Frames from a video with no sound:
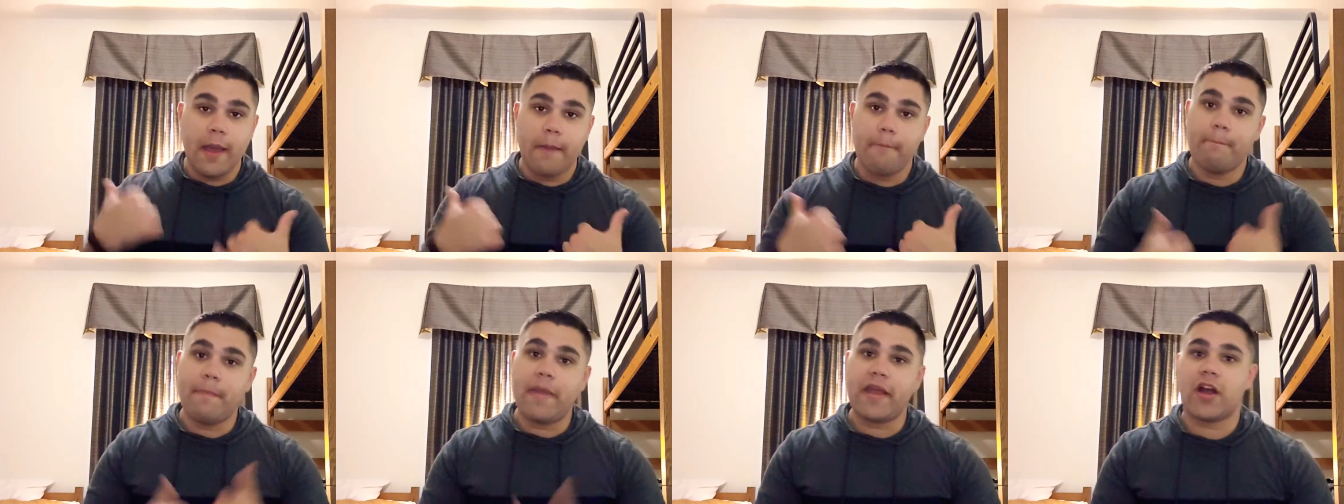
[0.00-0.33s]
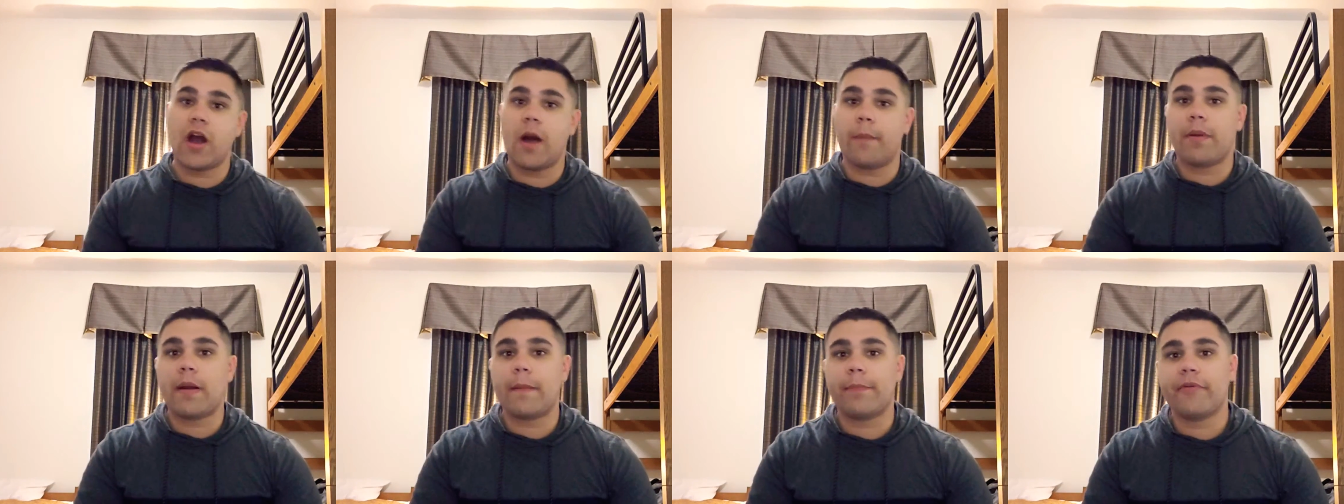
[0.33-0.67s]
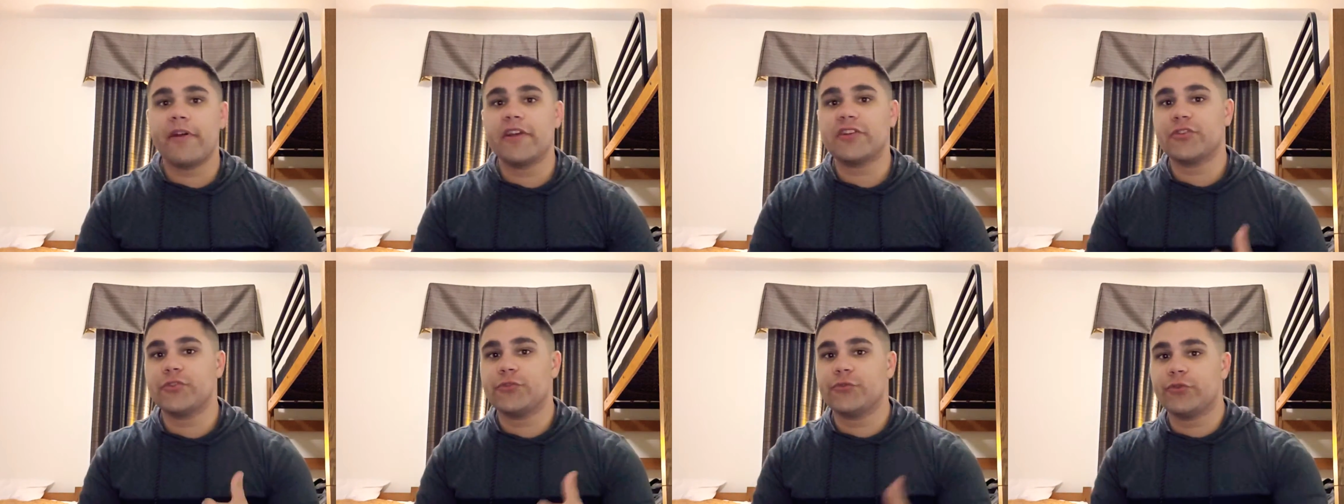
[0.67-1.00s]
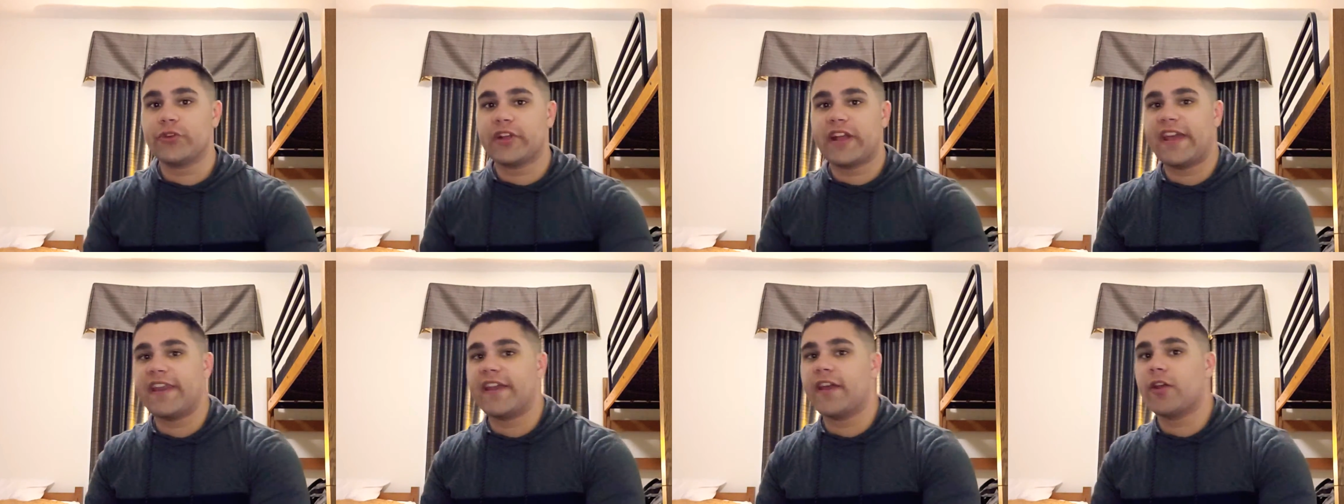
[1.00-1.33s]
Make all preparations for
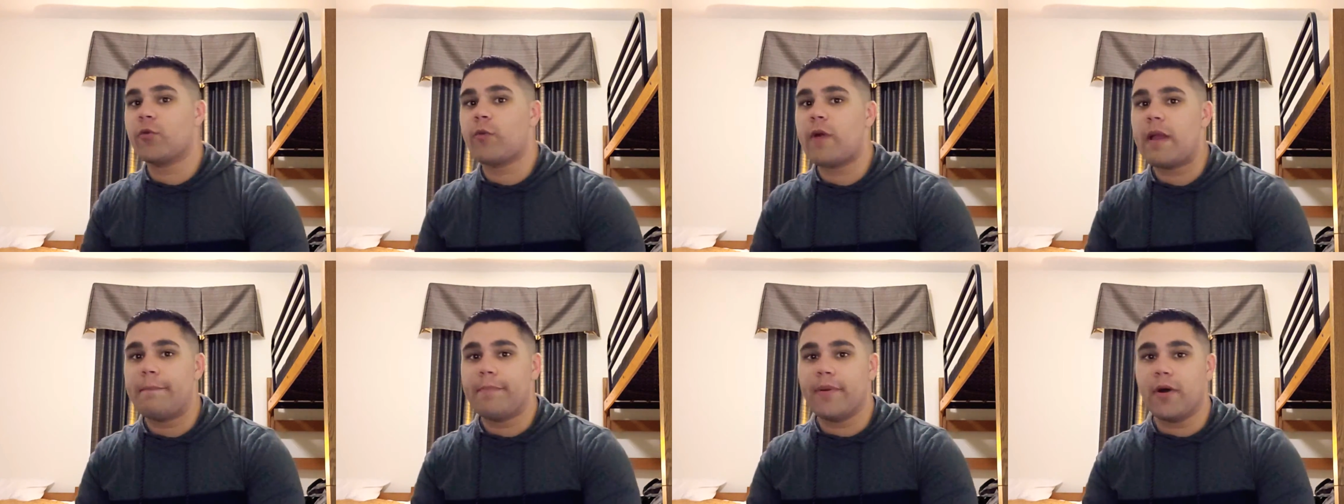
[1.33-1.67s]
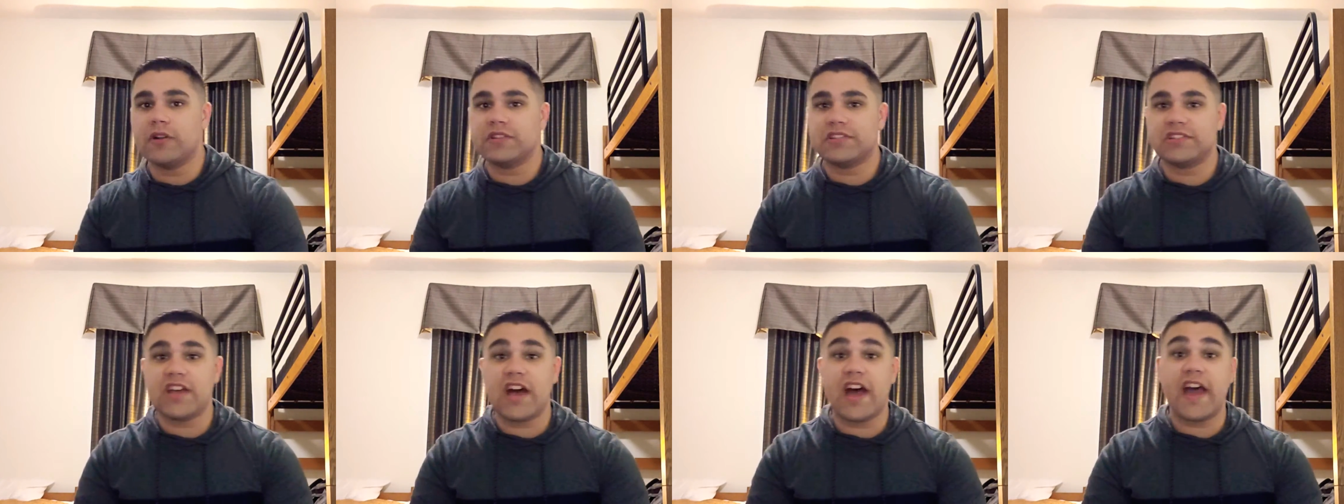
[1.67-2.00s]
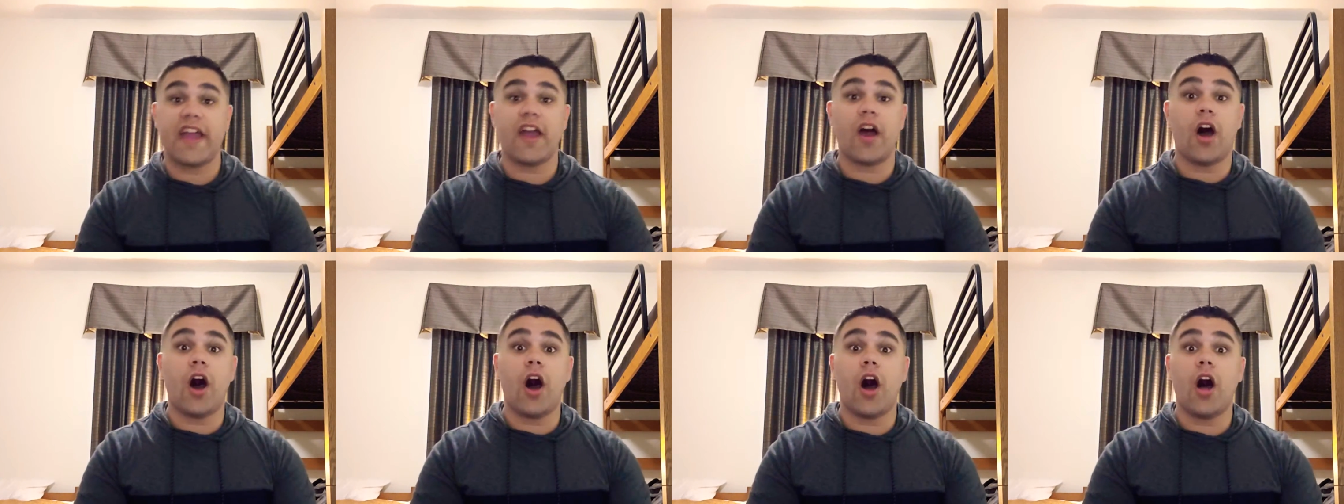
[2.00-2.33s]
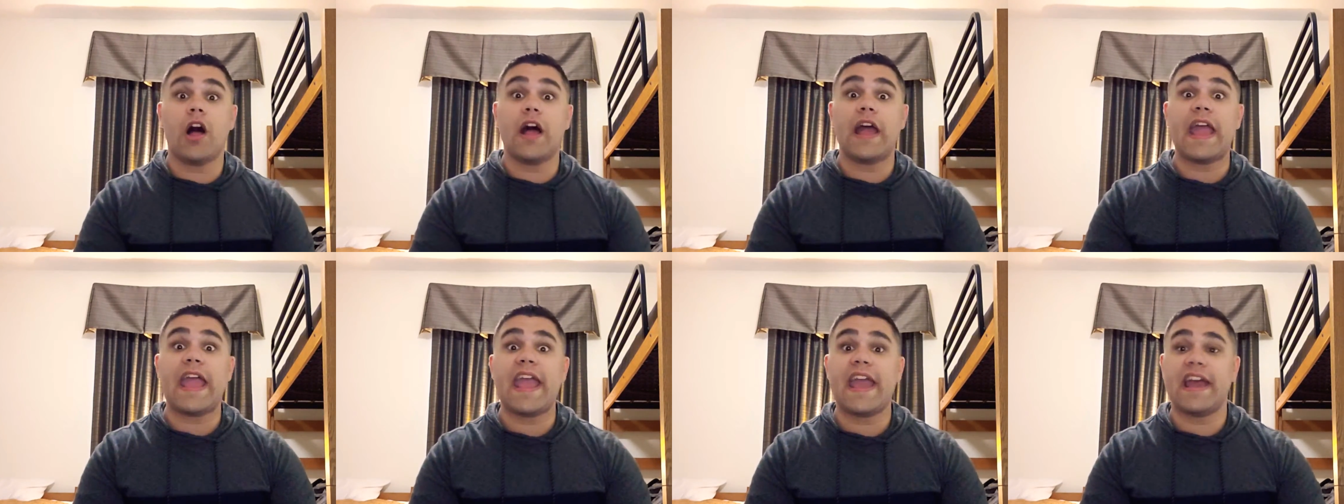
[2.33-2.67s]
getting underway. Boats eye.
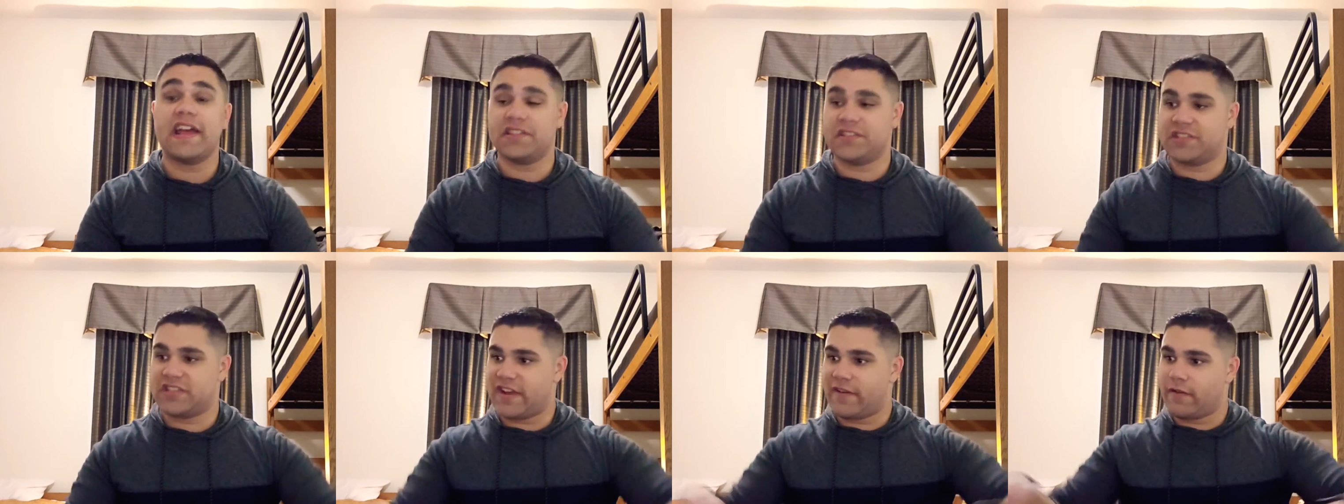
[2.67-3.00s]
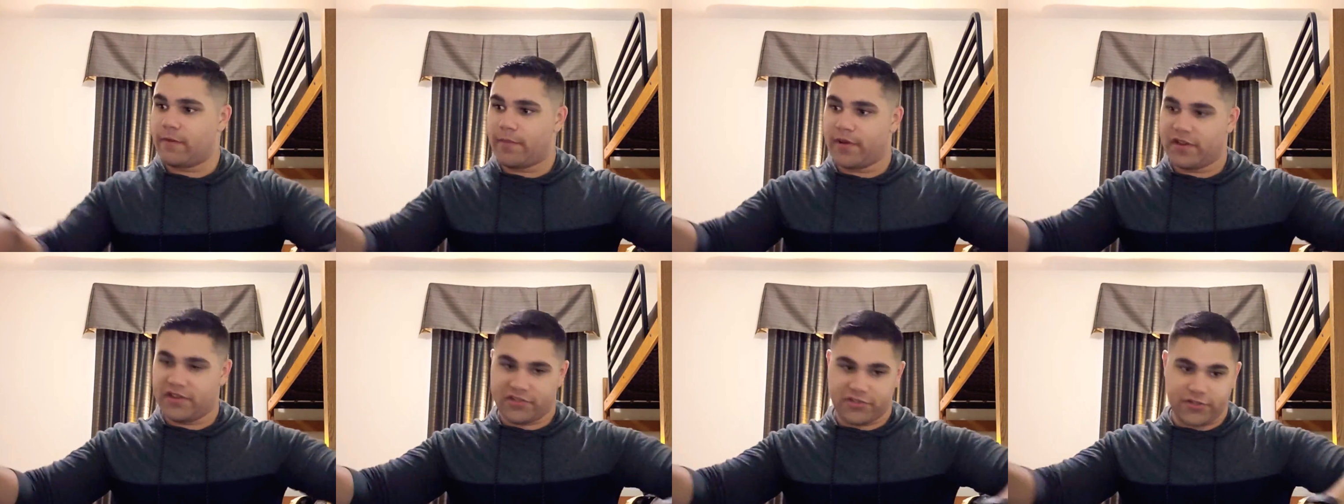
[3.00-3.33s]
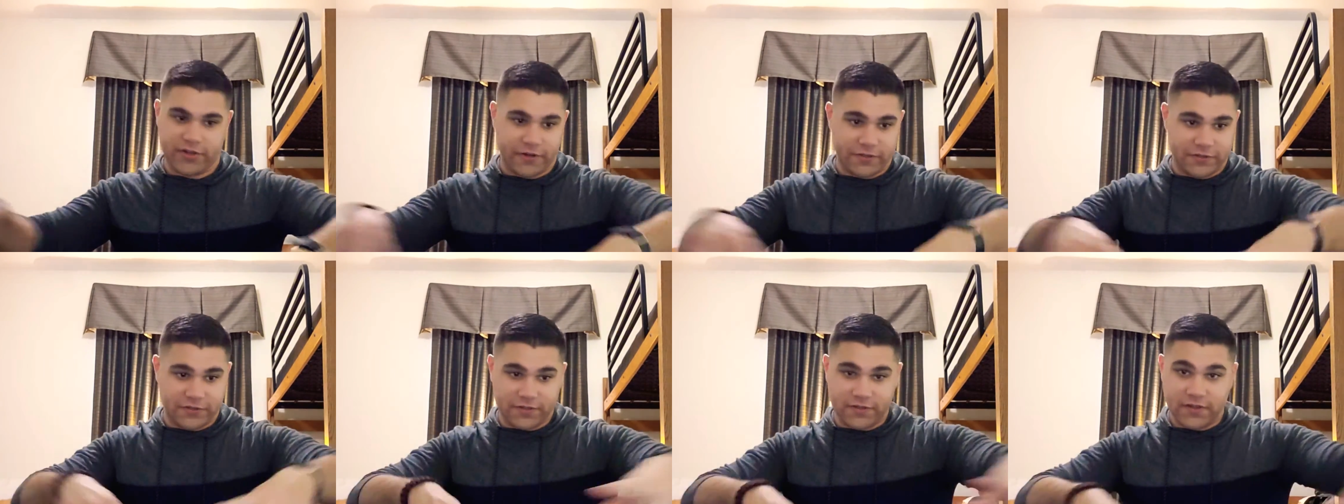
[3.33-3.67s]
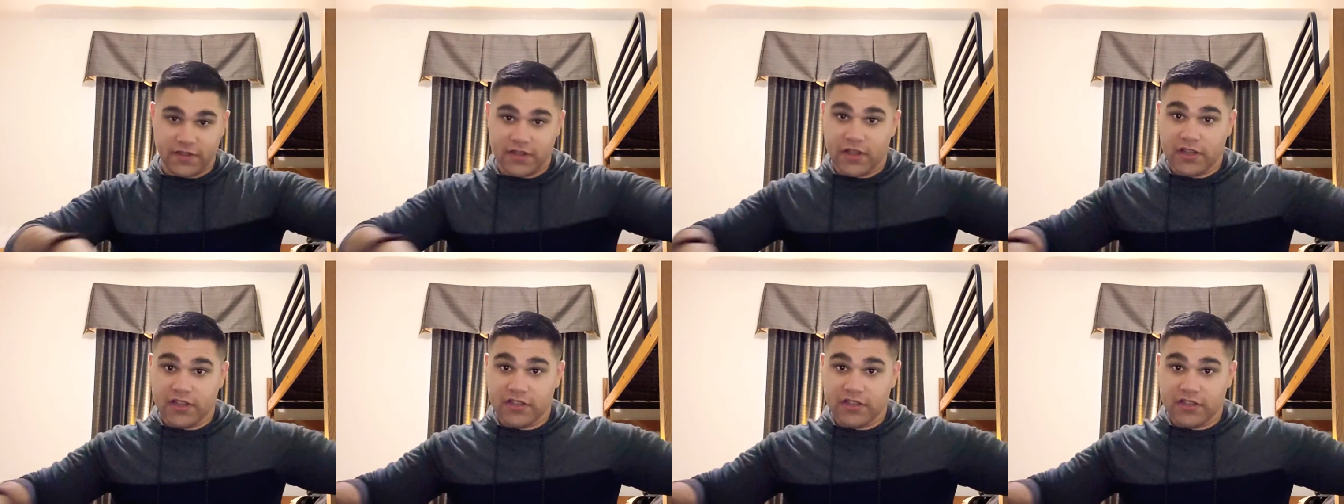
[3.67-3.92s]
All hands. Everybody starts